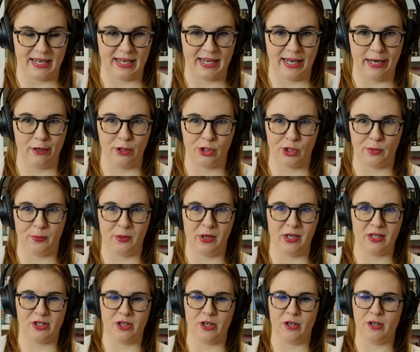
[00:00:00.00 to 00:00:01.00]
Nick Cage a
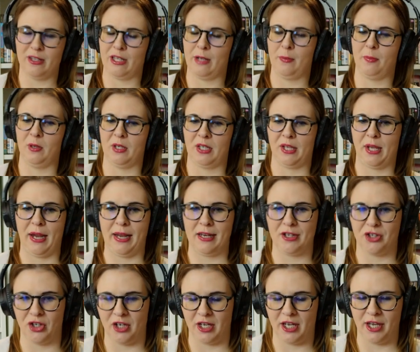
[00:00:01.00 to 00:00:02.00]
prisoner? Do they put
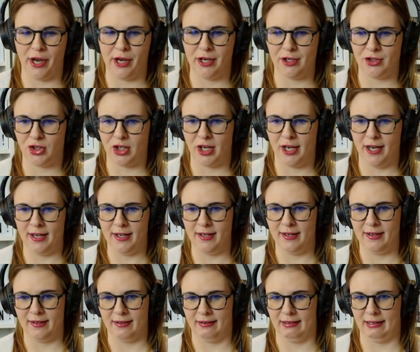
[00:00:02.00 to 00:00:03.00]
Cage in a cage
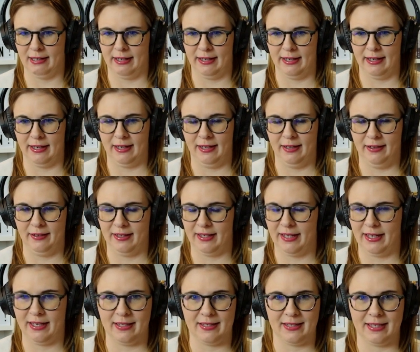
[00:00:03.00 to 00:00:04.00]
again? Oh, they
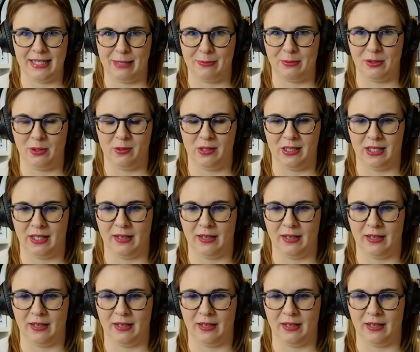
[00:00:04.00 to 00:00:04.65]
gotta stop doing